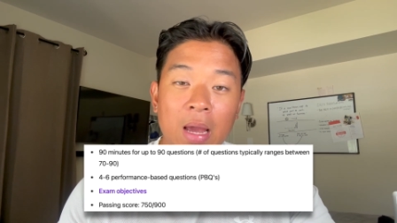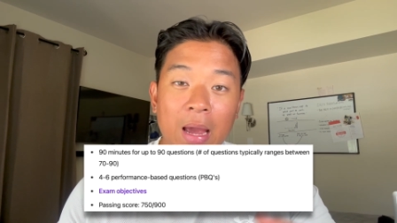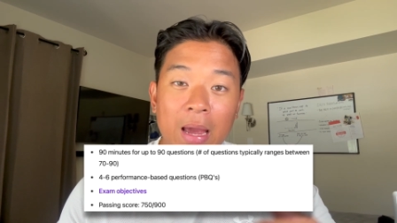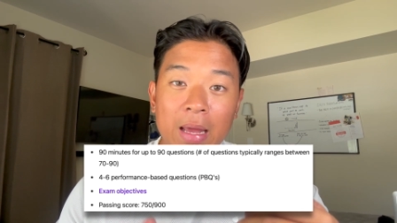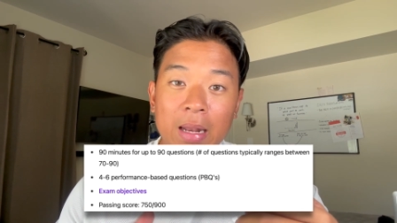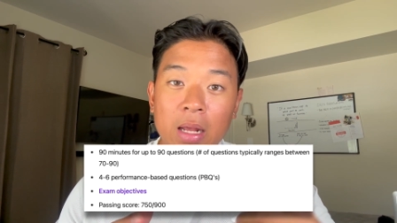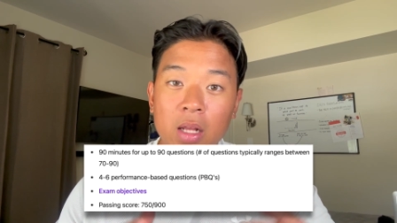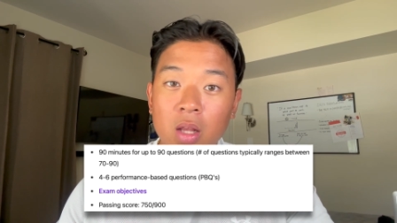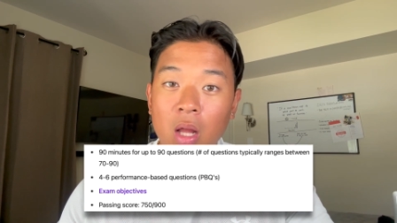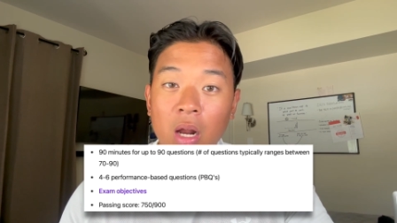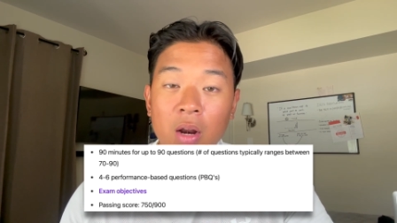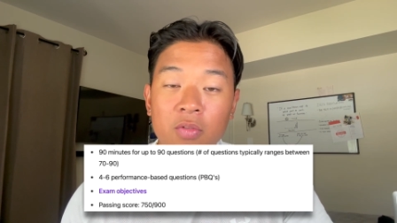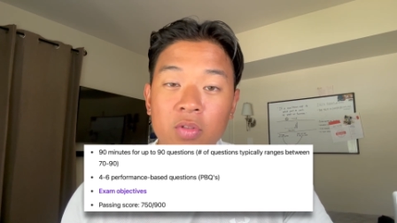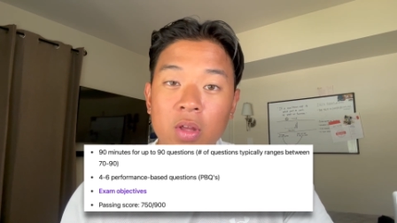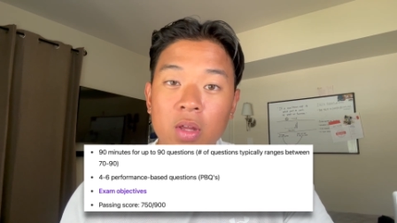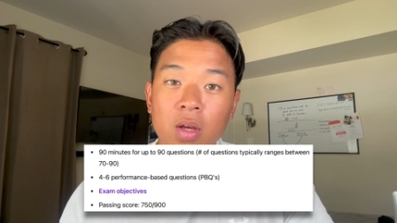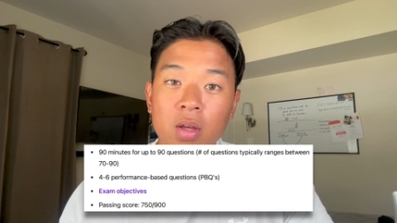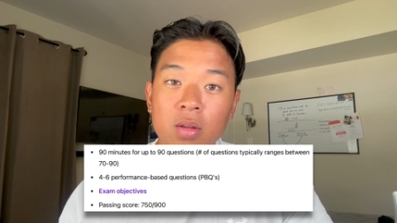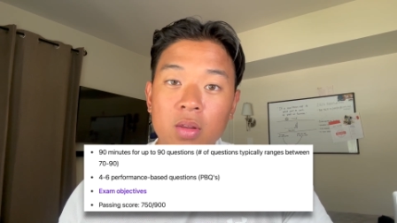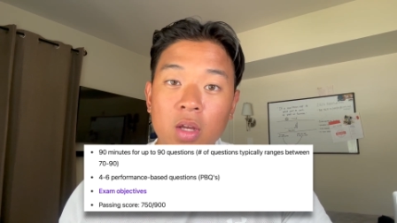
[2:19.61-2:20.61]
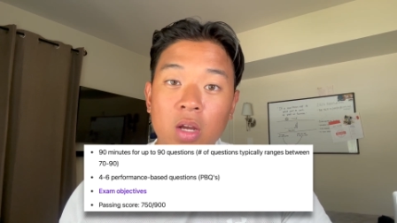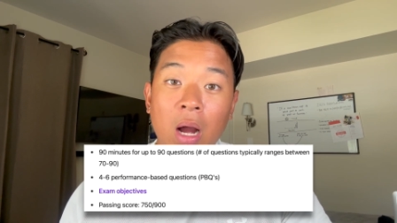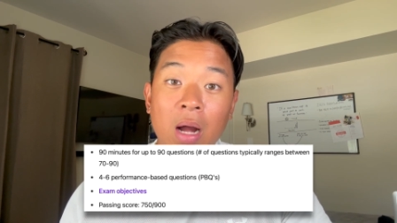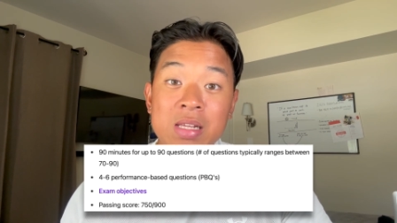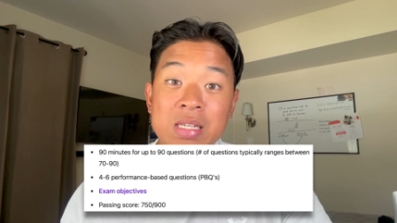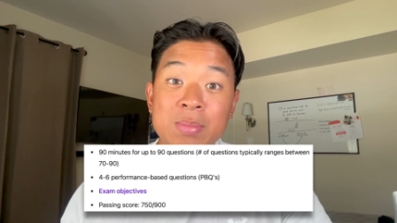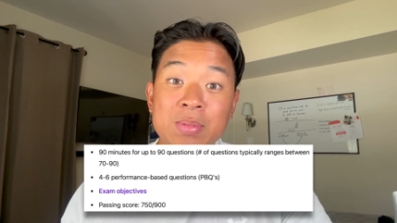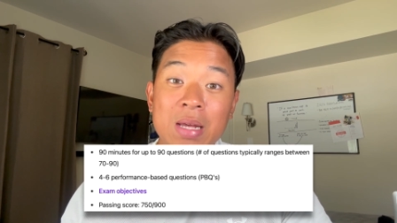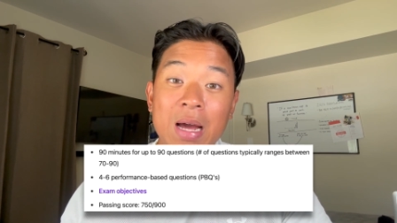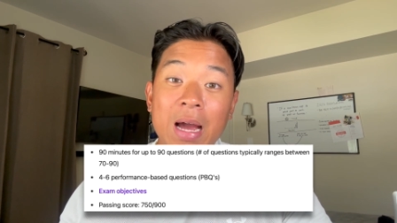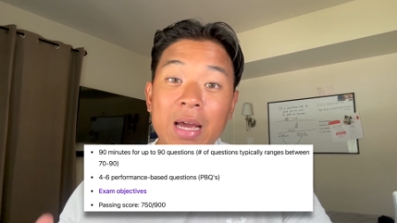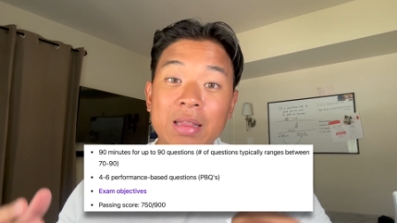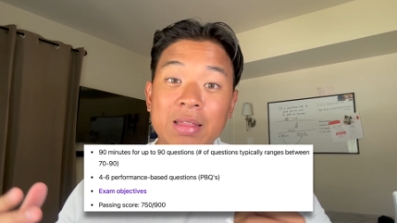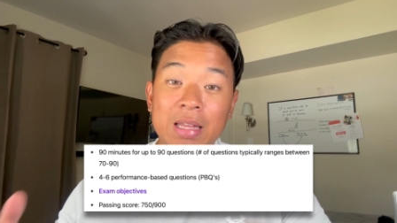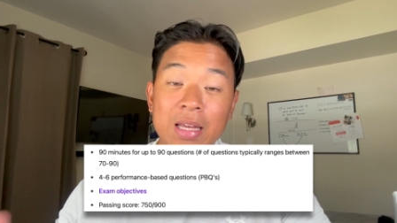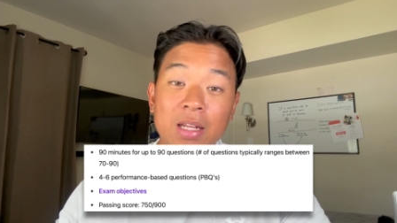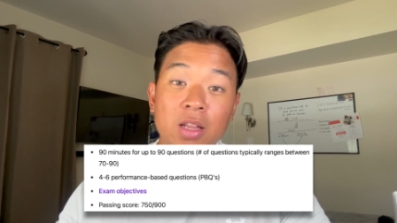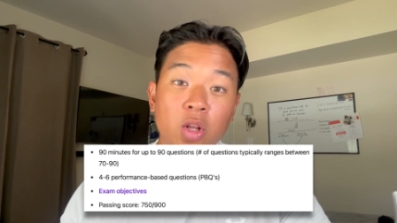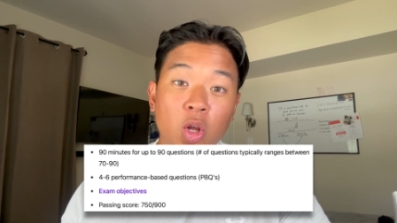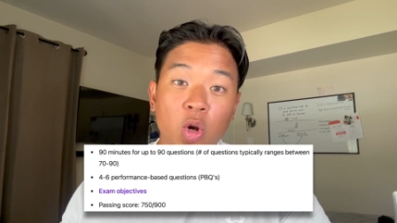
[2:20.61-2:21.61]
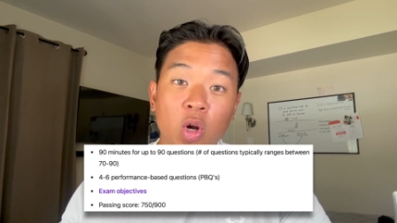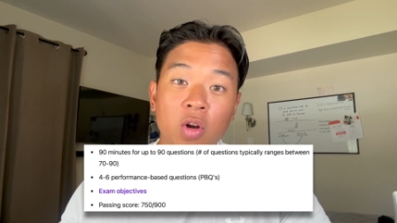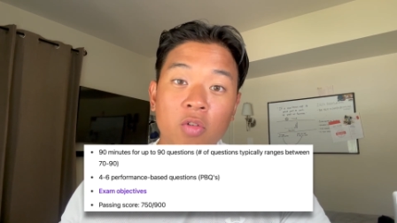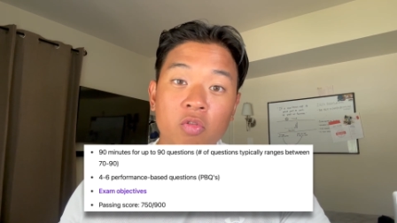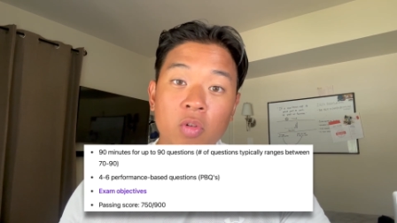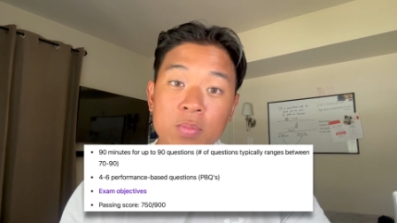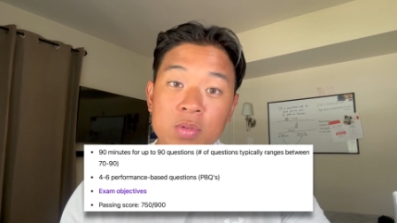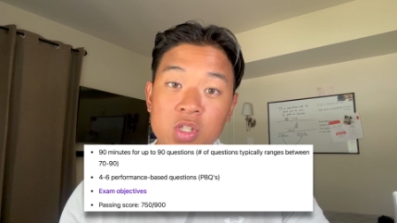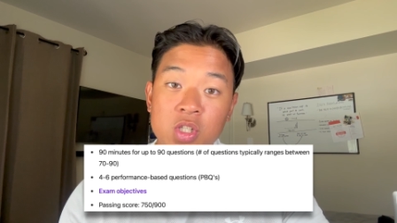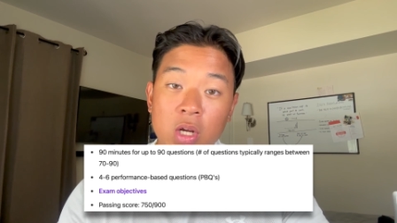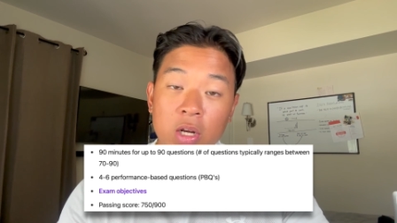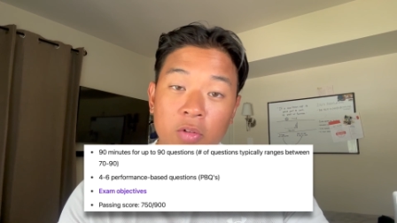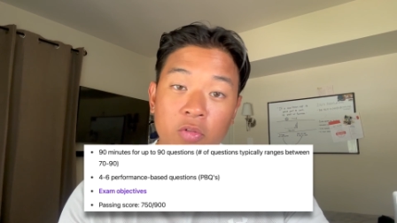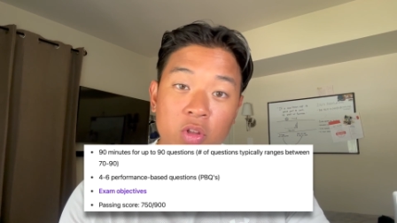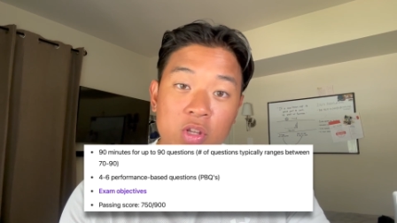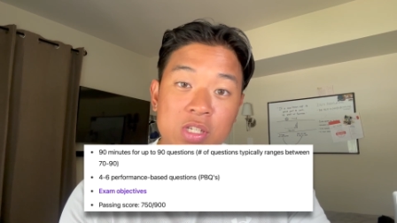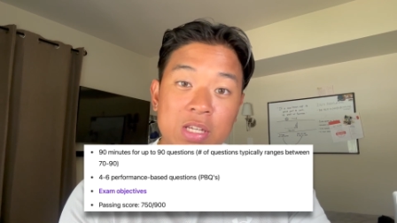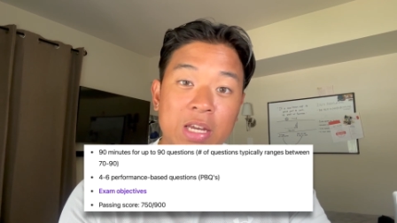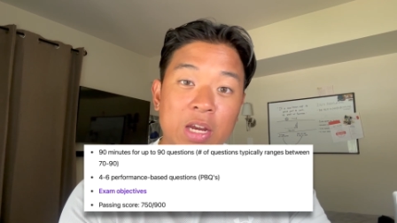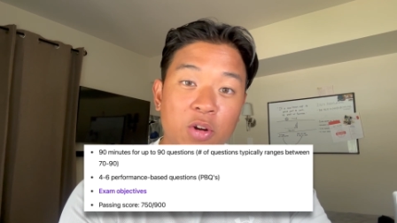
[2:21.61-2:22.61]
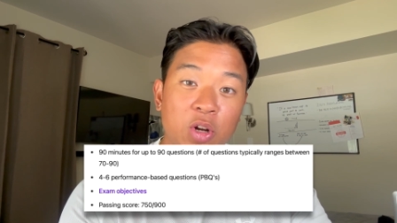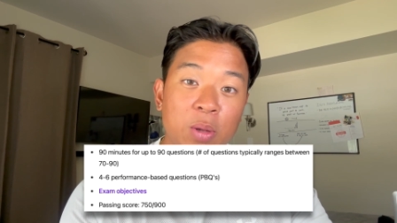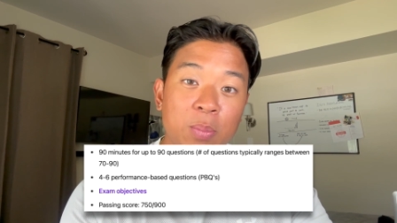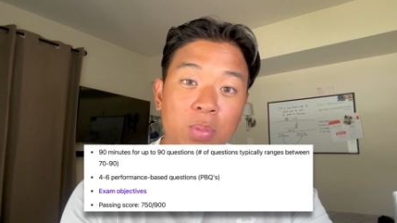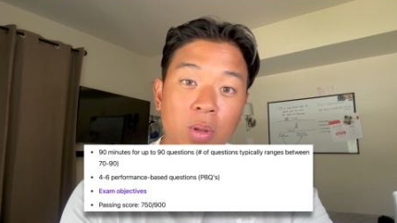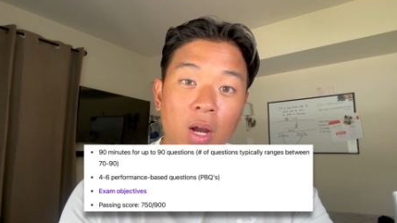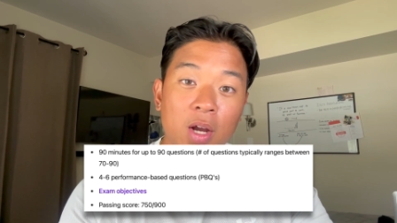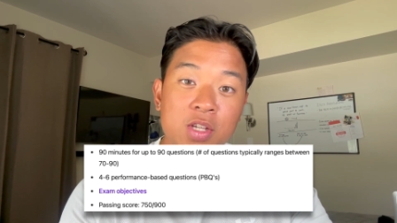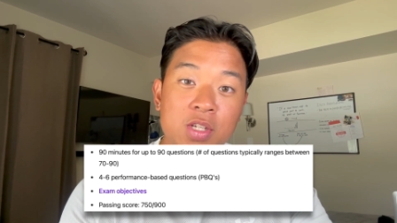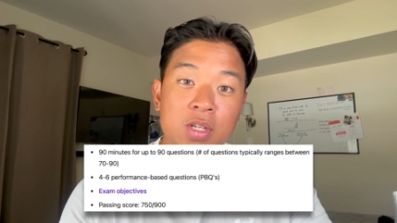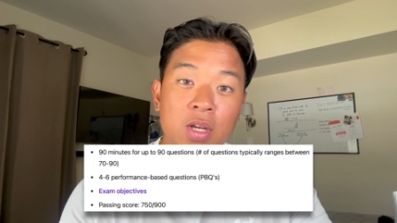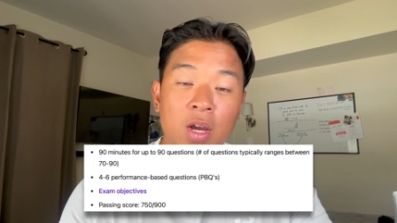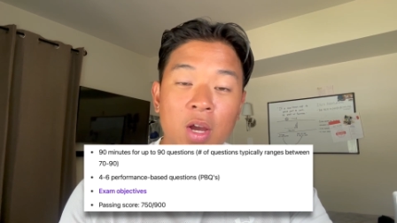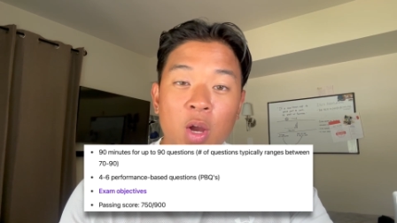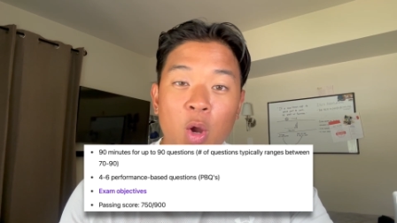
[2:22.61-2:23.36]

And a lot of the, the concepts that I did learn from studying for the Security Plus